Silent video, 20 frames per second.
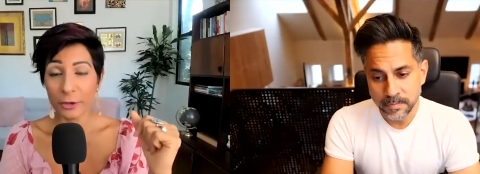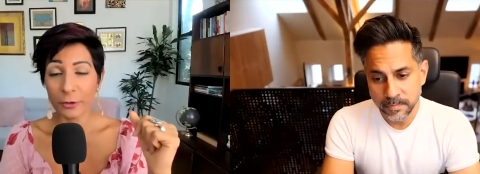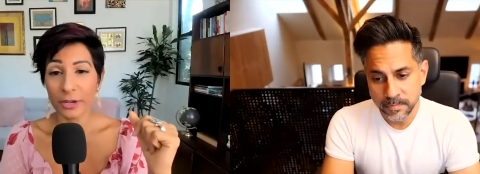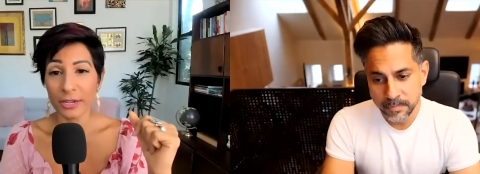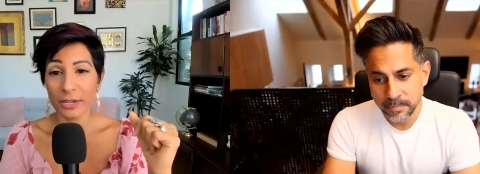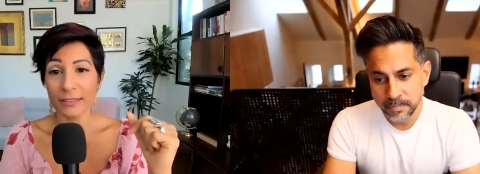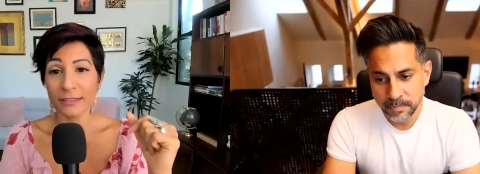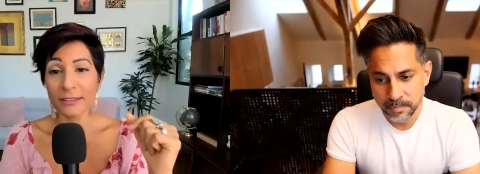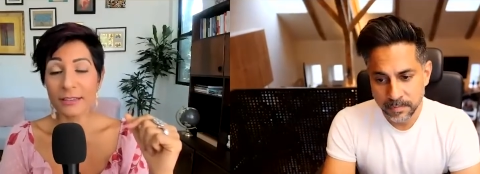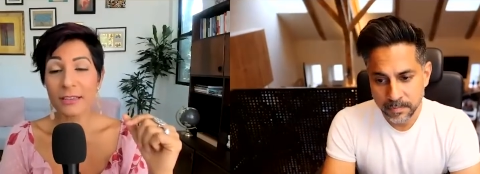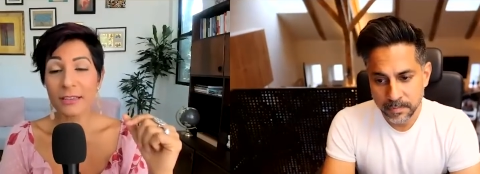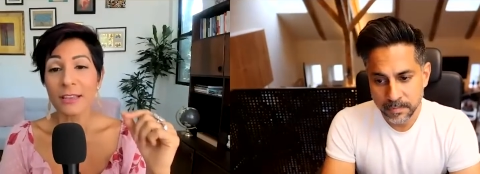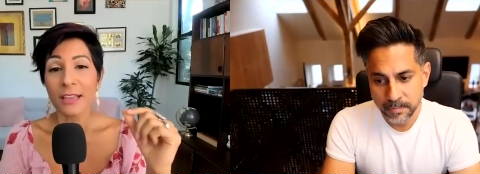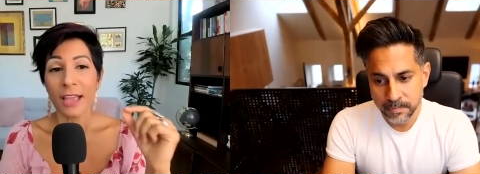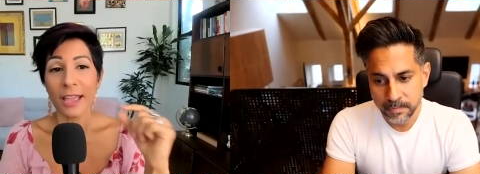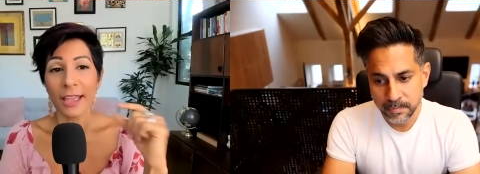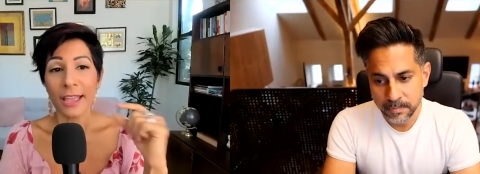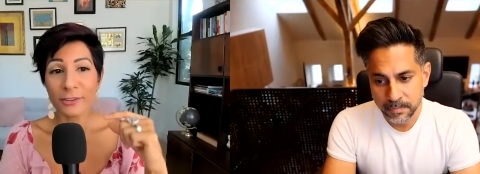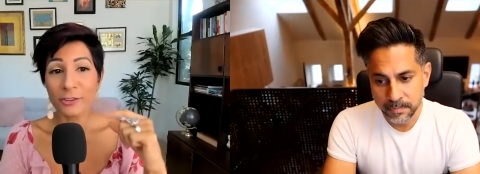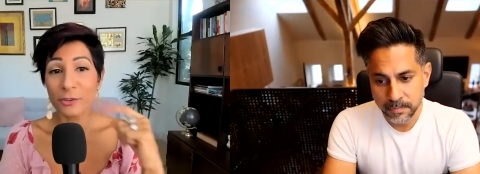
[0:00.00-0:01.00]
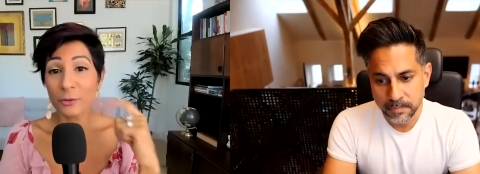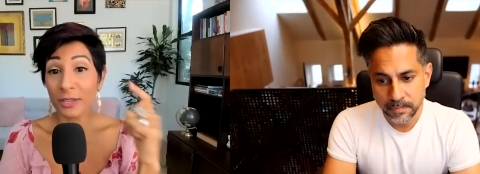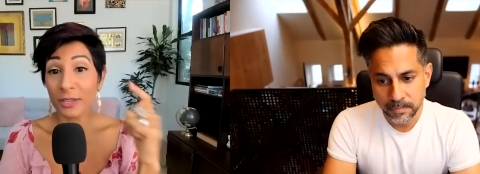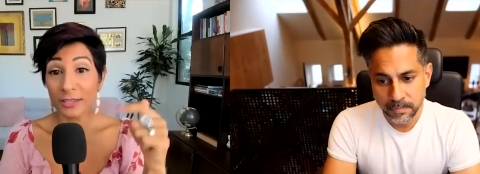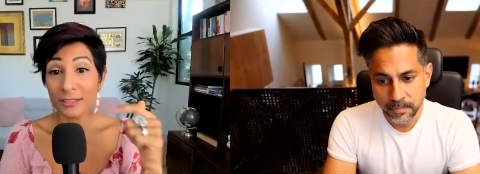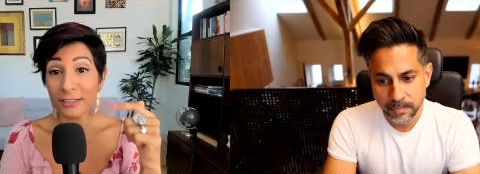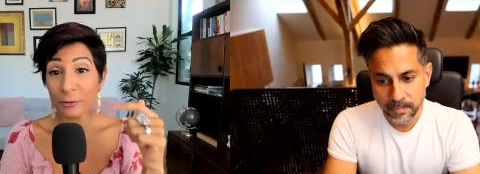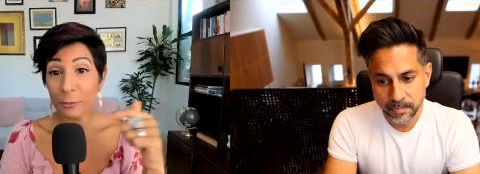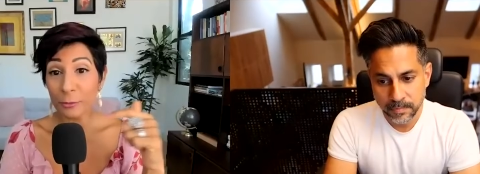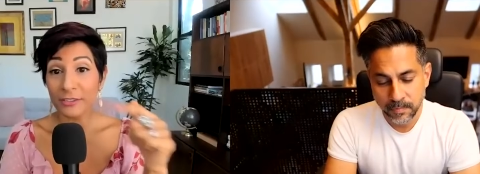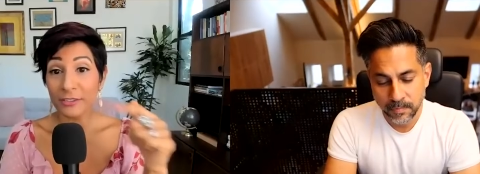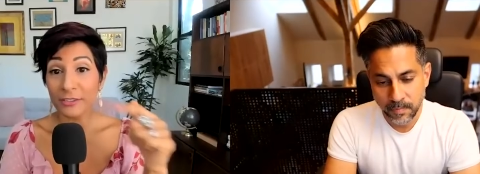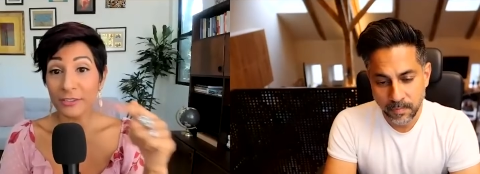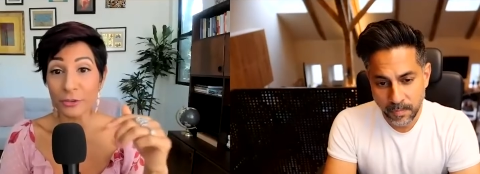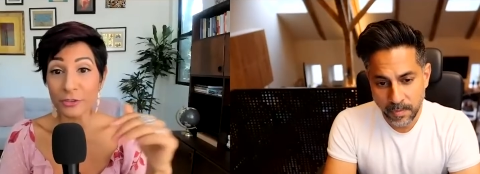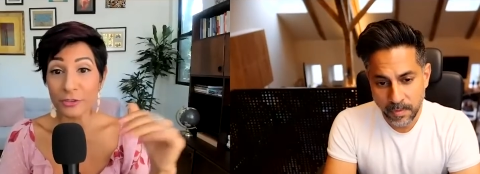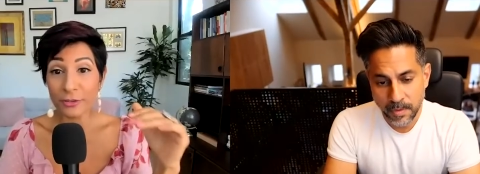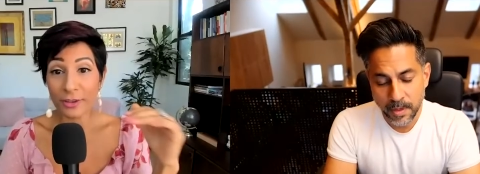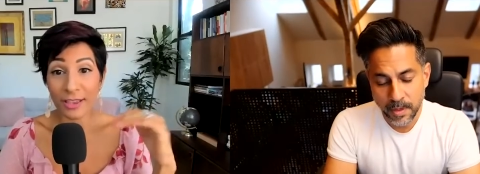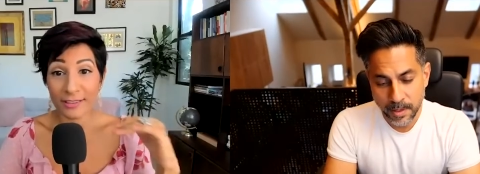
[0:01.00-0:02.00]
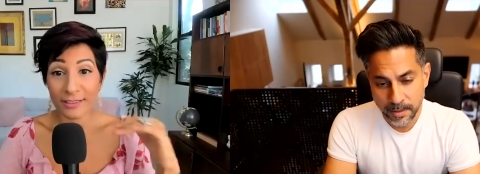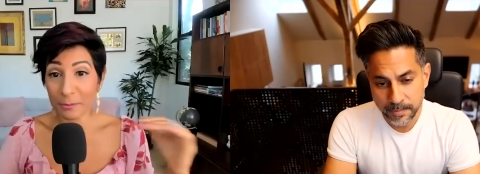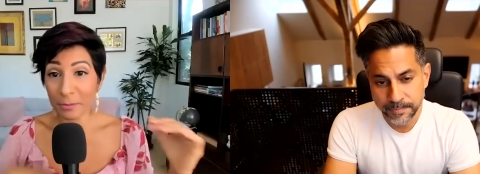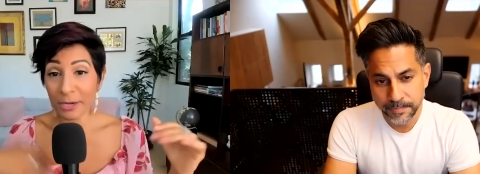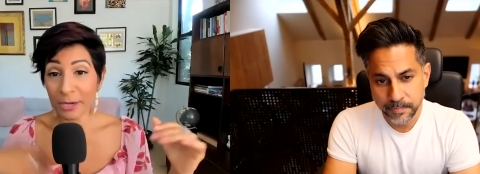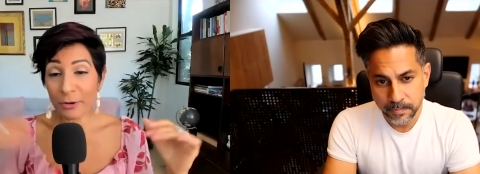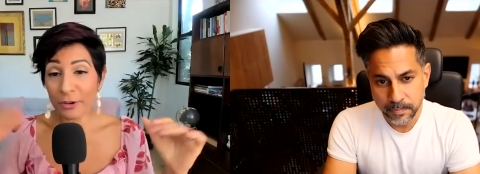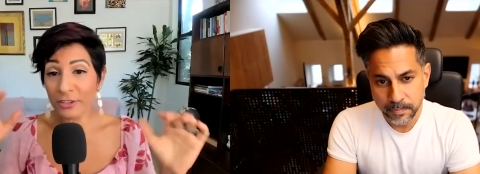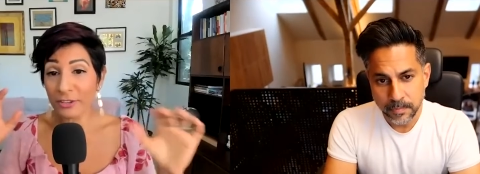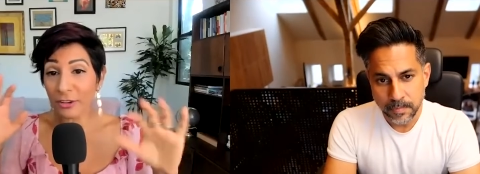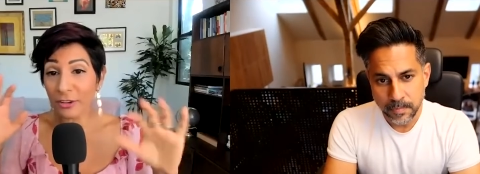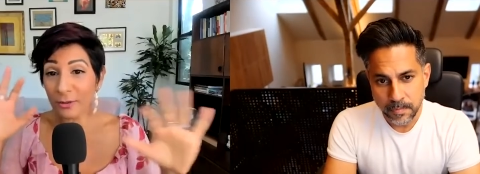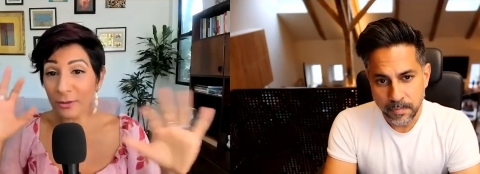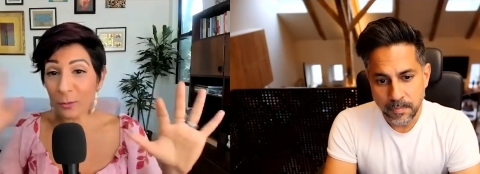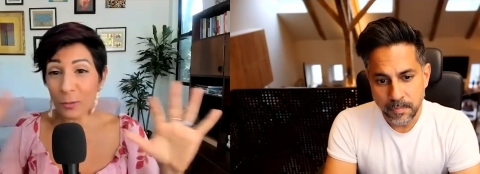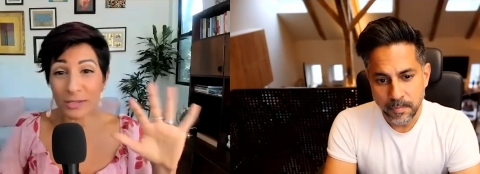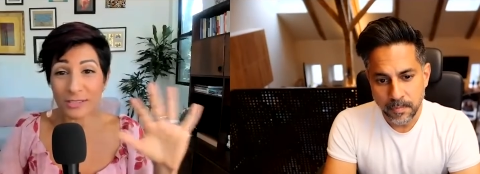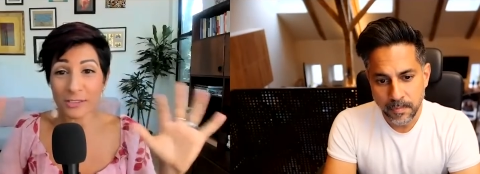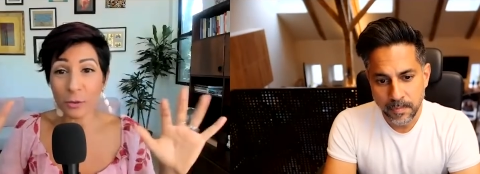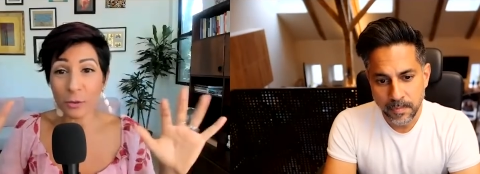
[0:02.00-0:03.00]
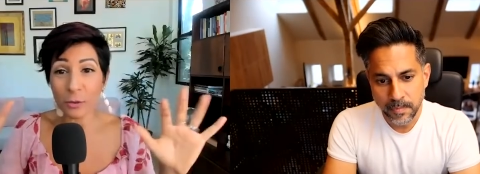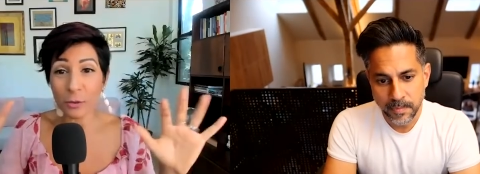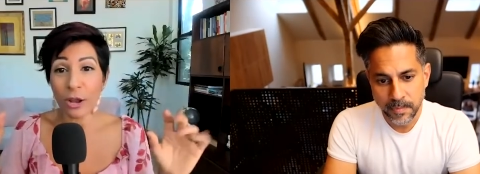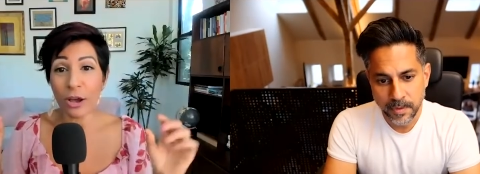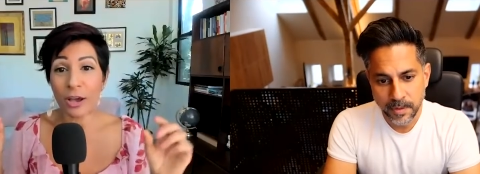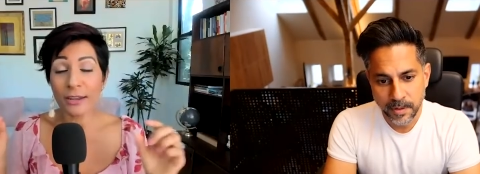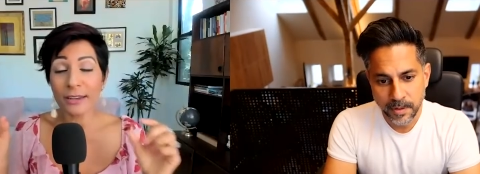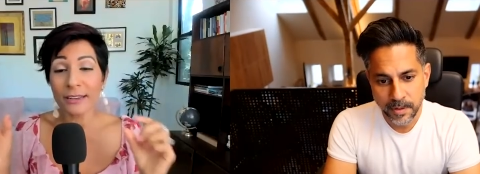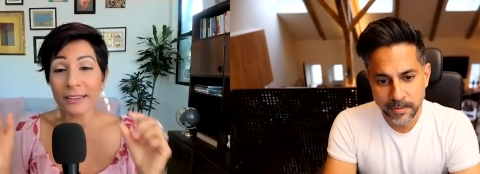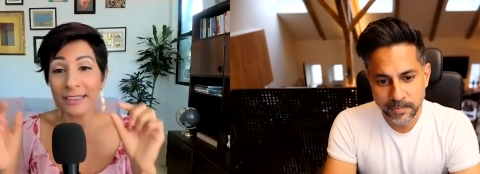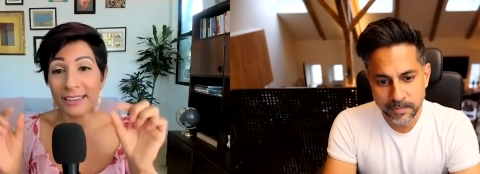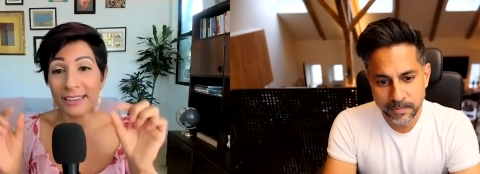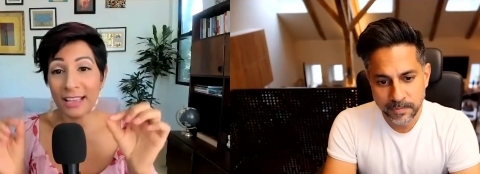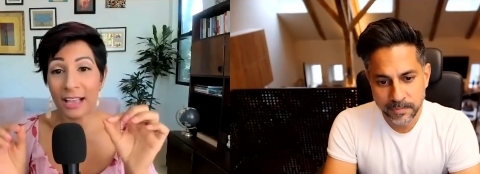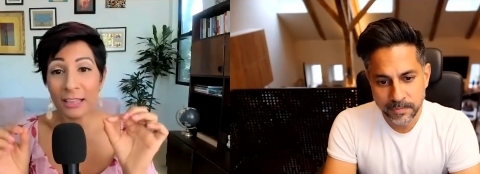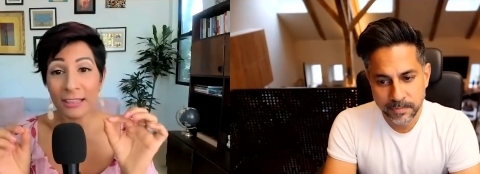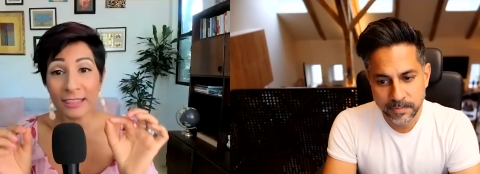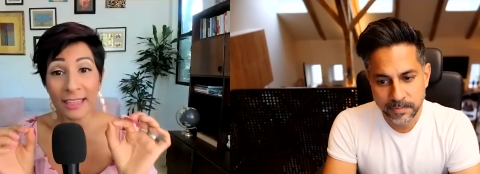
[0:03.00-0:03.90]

Speaker 1: are in it. And doing a little research as a parent on what's going on can